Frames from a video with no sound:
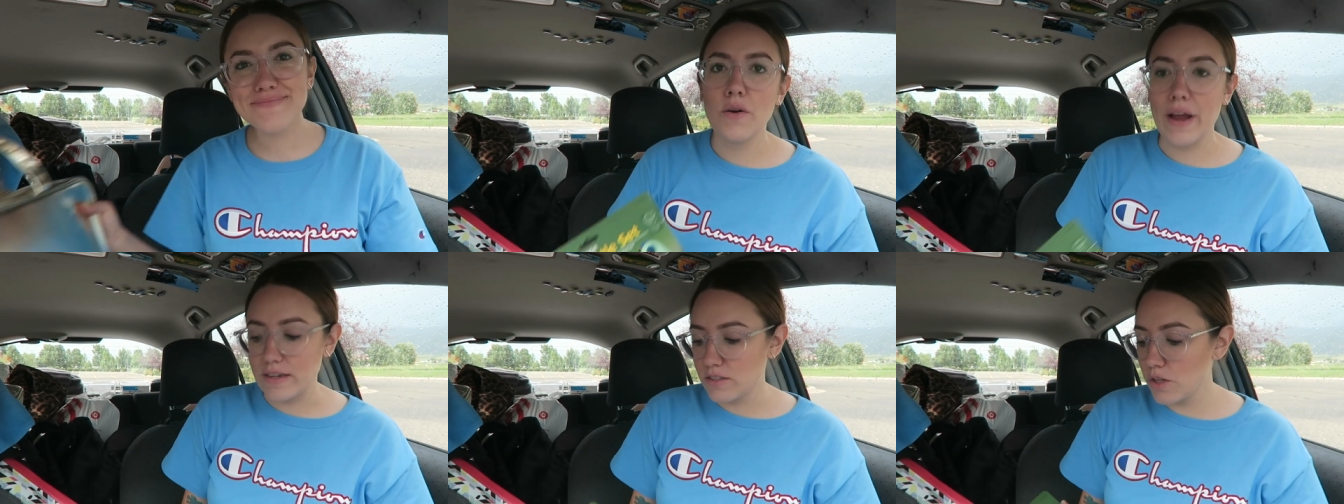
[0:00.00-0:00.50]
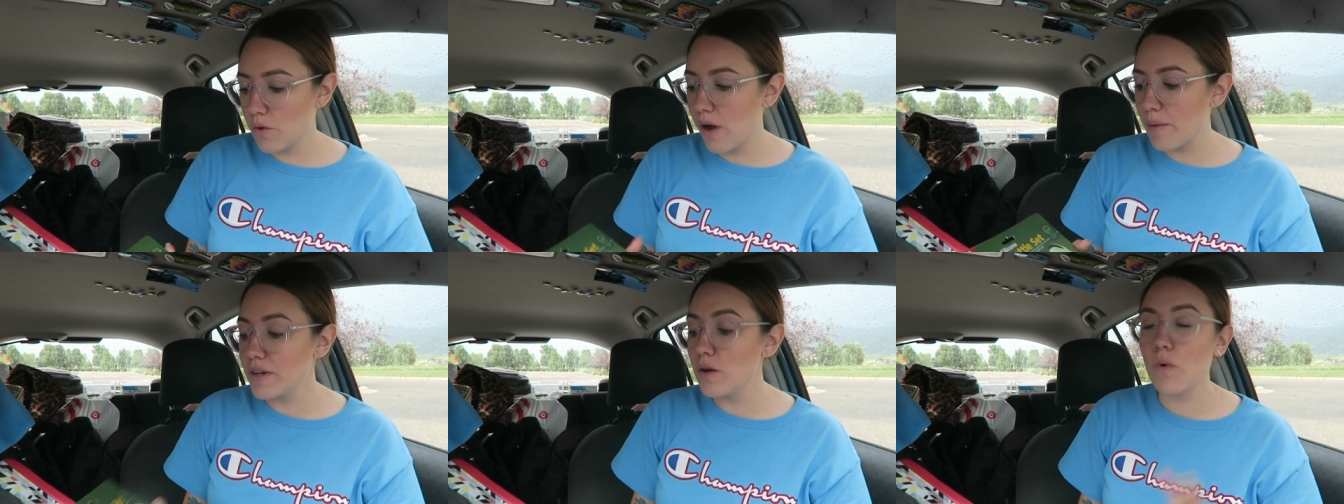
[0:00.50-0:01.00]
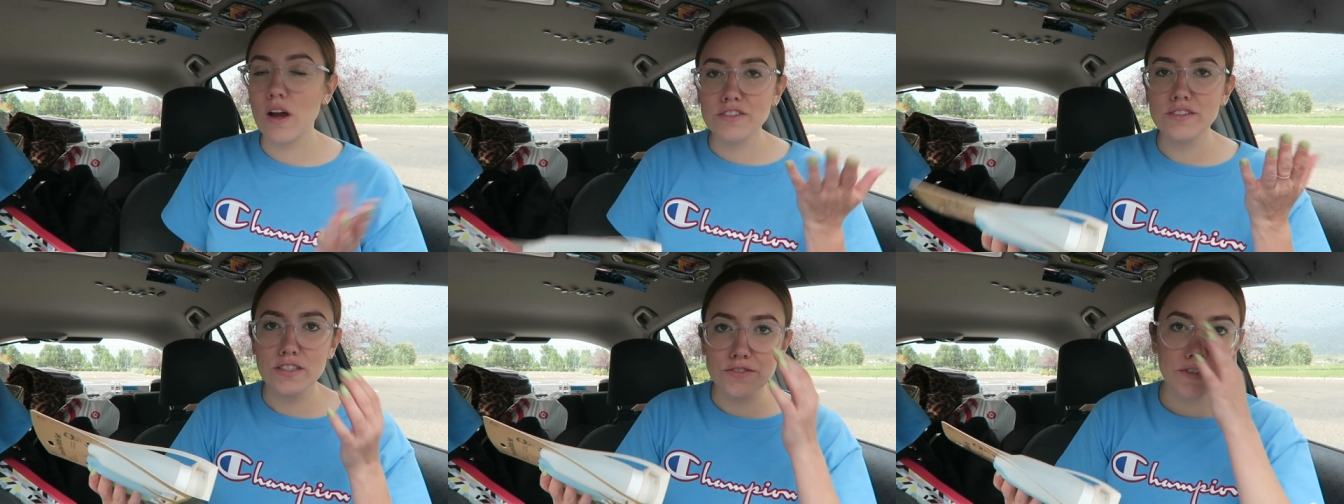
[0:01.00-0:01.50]
Okay, so I'm gonna
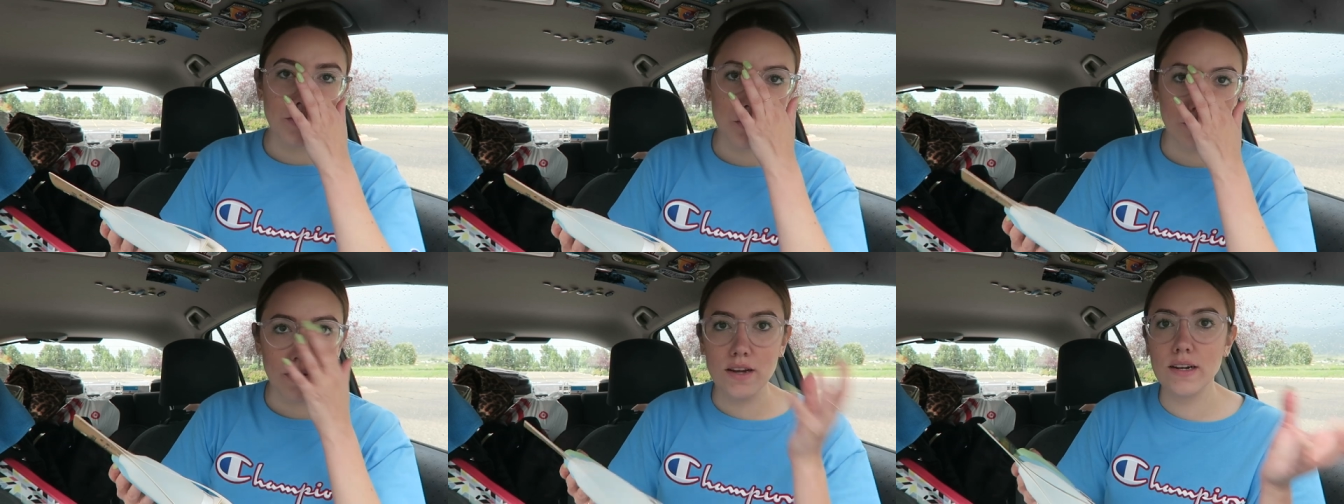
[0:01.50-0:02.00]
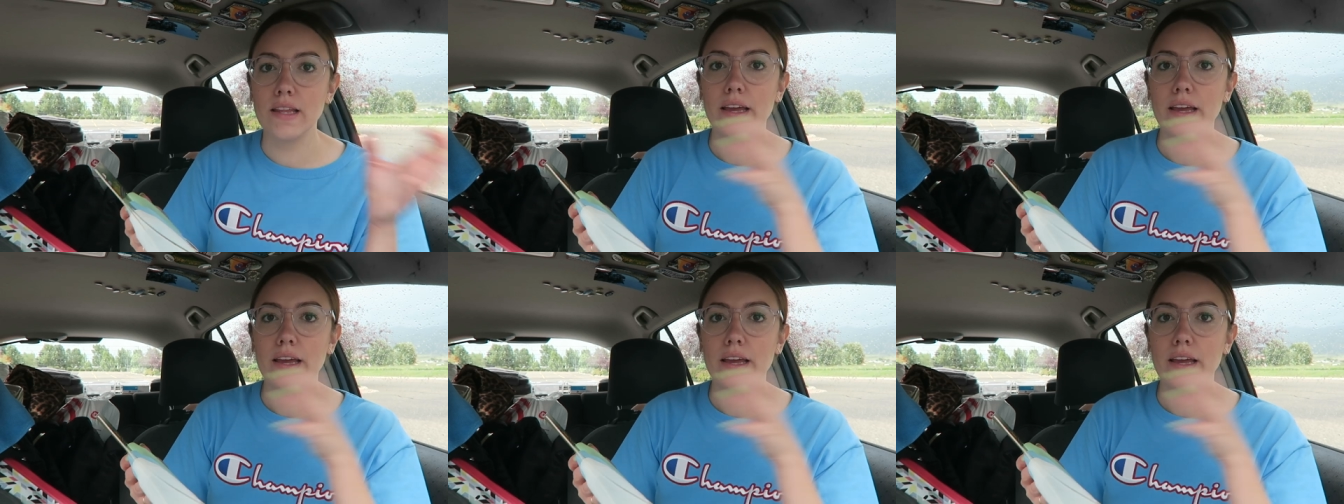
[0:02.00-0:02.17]
wash these first, so I'm not gonna